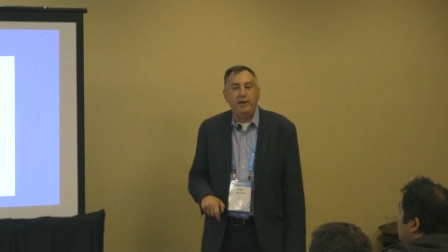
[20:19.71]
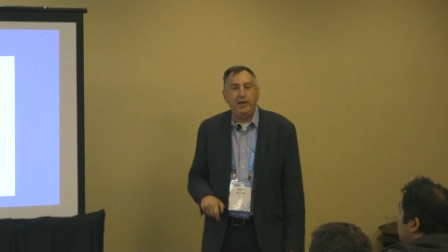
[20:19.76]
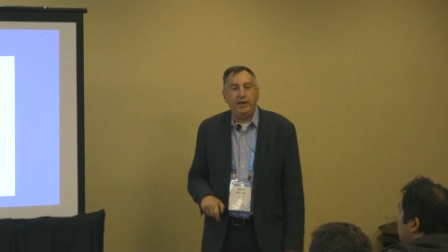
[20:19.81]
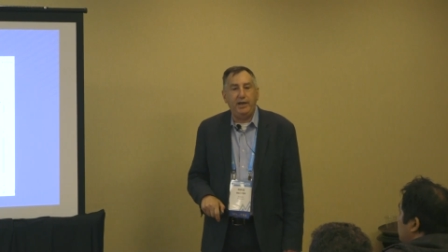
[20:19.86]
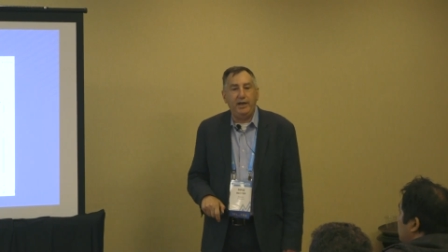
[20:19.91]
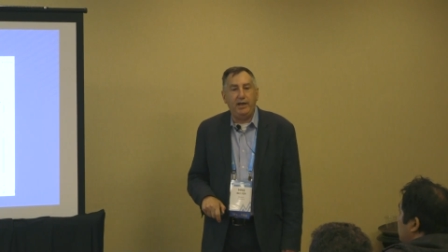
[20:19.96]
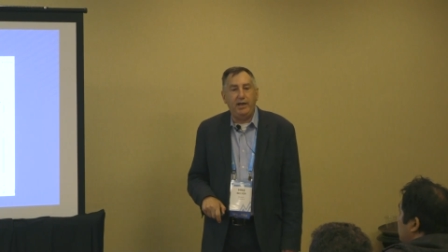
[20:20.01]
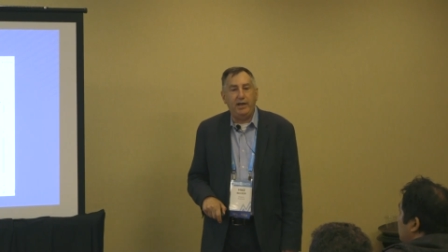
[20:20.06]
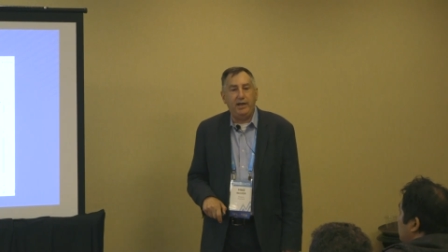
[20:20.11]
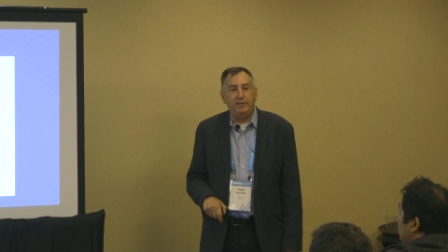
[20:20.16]

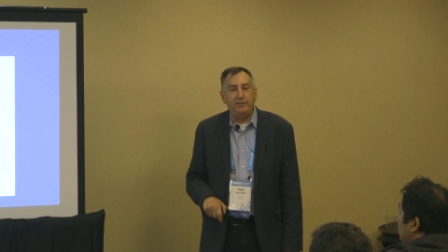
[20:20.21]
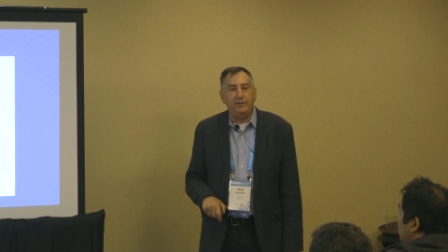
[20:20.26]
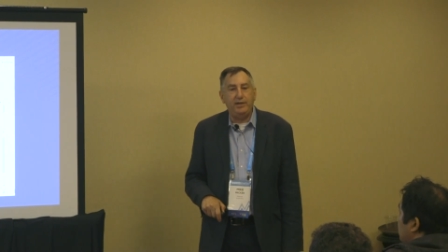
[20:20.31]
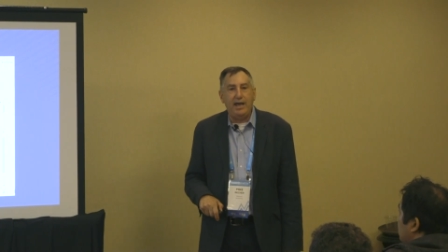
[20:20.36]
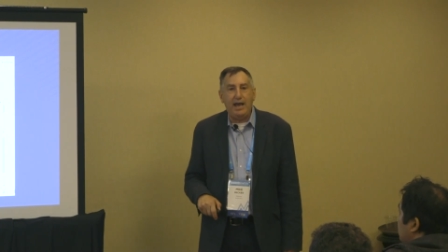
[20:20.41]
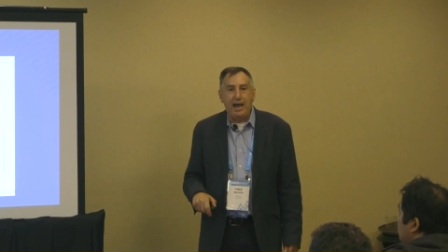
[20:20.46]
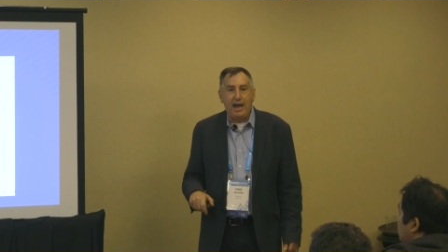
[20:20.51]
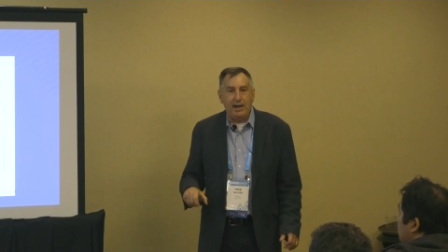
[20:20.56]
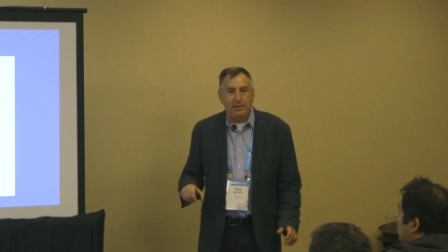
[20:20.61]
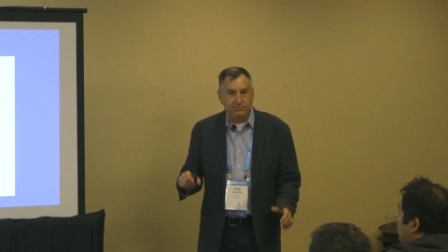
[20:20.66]
and
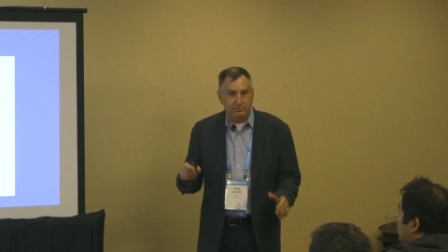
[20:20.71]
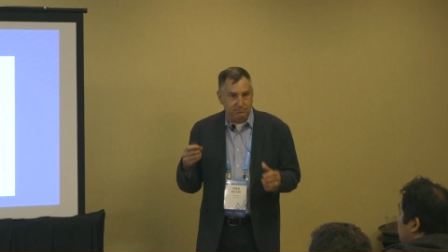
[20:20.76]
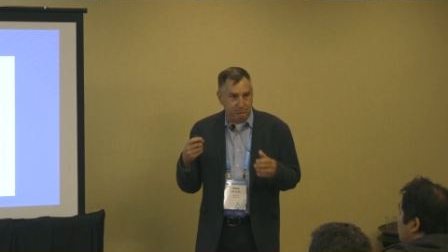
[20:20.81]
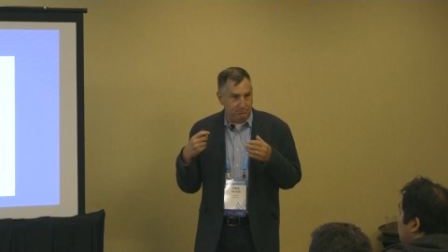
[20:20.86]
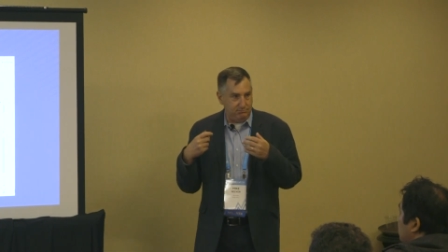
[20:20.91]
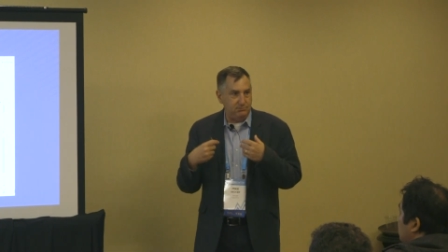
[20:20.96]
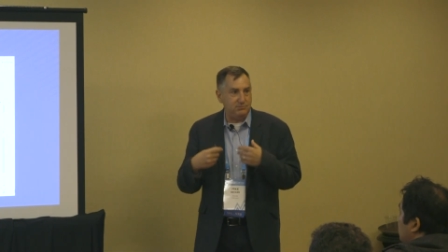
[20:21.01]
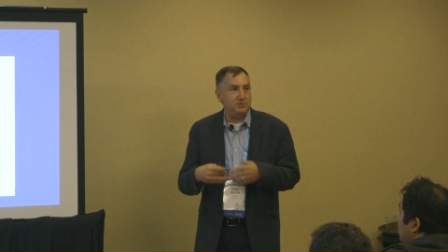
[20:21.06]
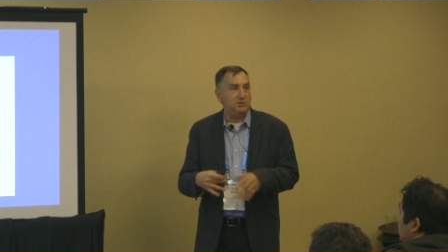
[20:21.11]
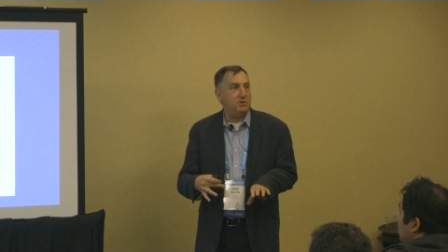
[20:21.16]
that
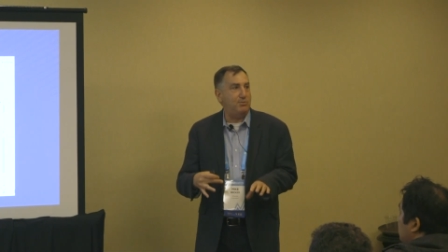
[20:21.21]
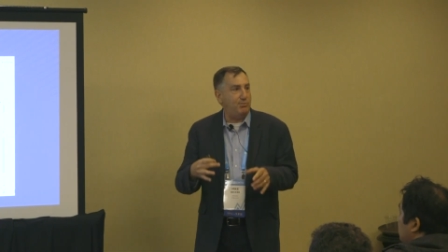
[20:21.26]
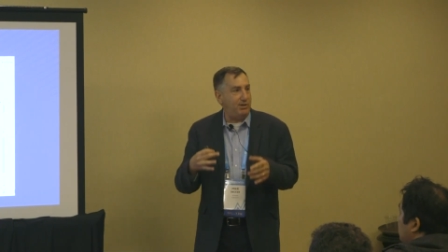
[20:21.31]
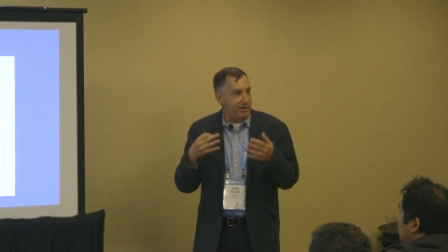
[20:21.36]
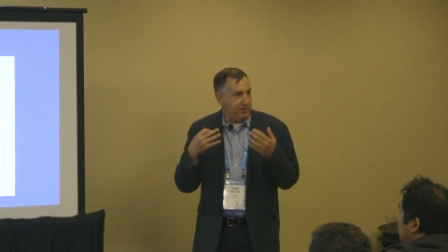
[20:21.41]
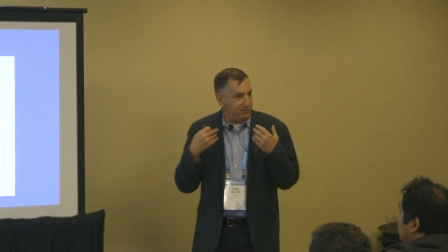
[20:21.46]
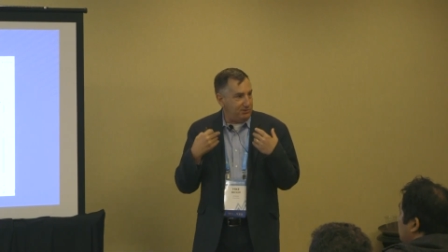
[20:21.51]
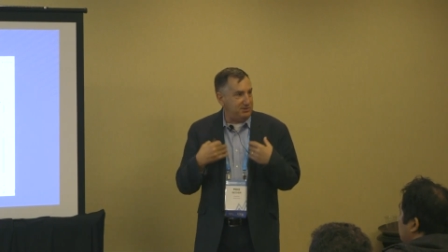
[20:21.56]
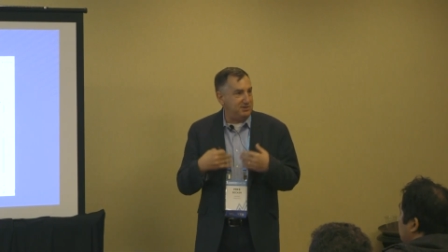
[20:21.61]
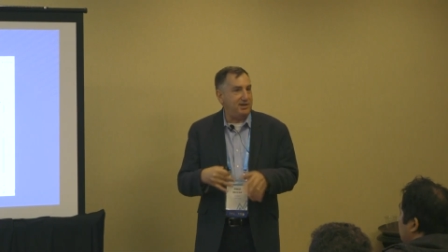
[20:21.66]

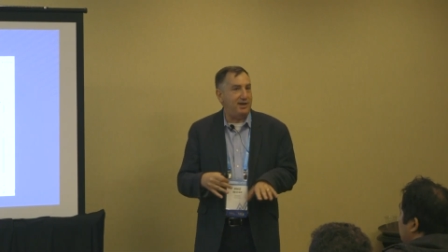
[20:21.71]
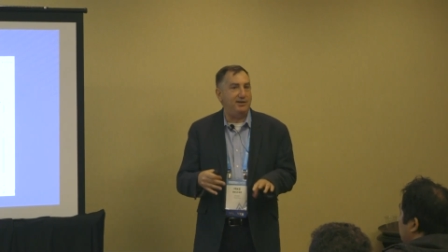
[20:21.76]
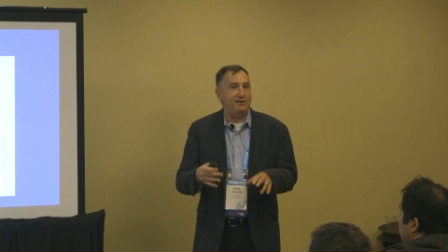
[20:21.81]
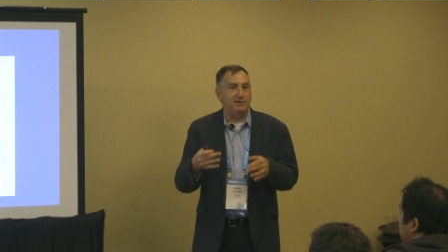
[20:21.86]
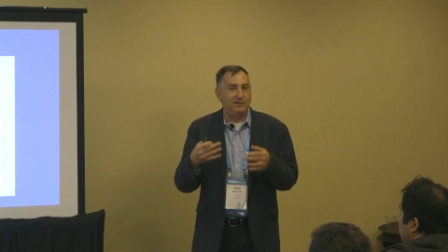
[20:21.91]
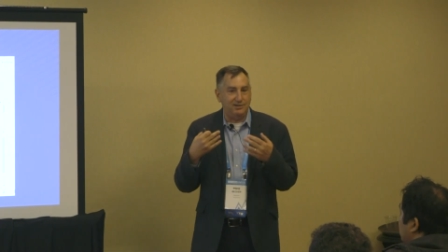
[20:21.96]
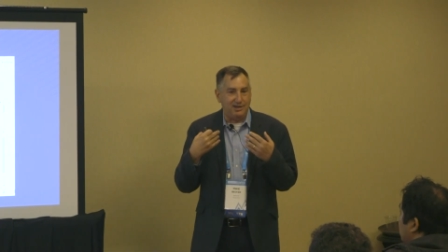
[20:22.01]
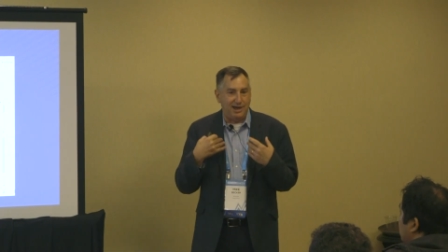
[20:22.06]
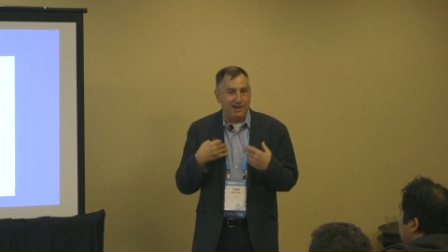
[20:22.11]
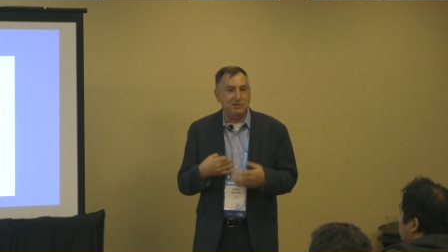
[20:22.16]
somebody was
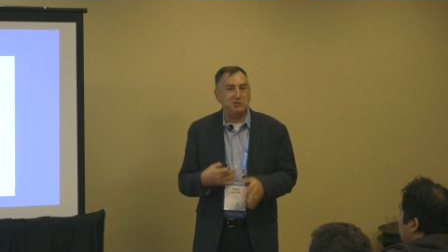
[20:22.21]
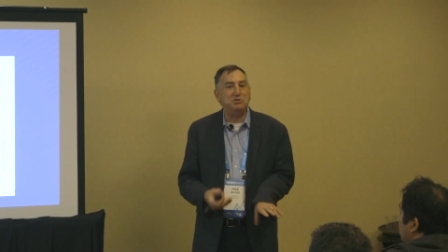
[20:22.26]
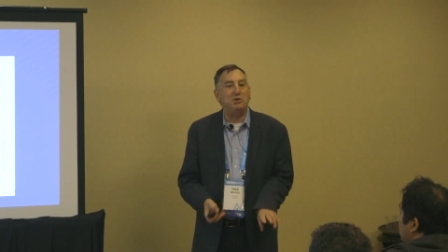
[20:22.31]
sending a lot of